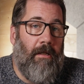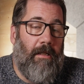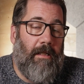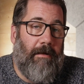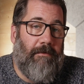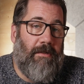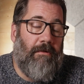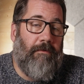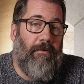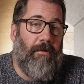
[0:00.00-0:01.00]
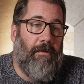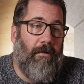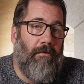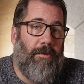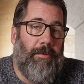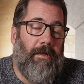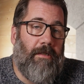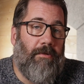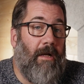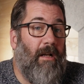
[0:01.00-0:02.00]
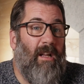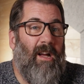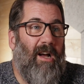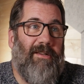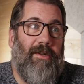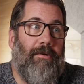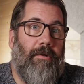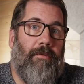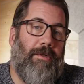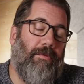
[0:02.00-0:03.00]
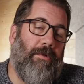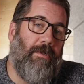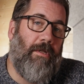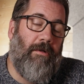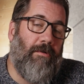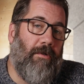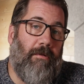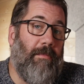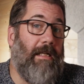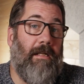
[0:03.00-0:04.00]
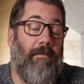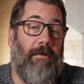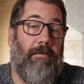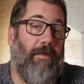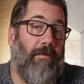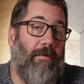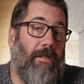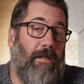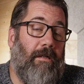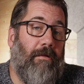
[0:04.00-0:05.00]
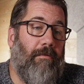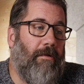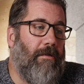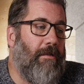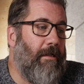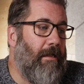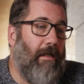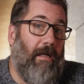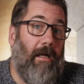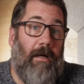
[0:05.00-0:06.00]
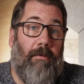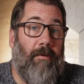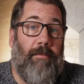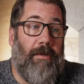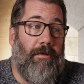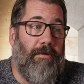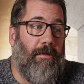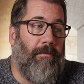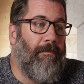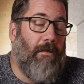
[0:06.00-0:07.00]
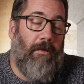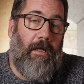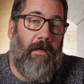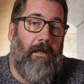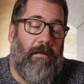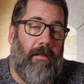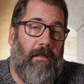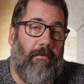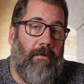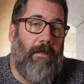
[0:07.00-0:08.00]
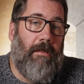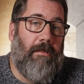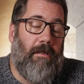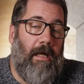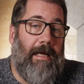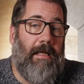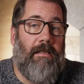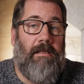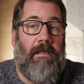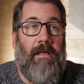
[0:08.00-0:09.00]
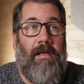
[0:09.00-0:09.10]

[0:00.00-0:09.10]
and they have silver and gold springs as well. I don't know which ones of those are the medium and which ones are the hard ones. I won't be using them. So yeah, I think it works. And